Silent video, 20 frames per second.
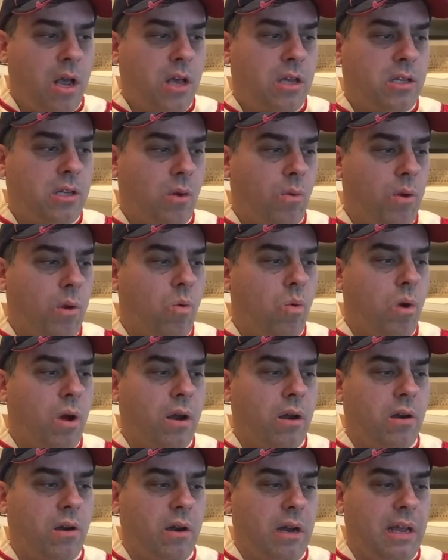So we
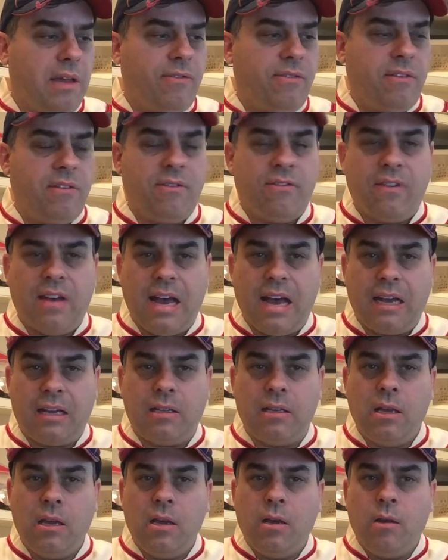wonder if, in fact,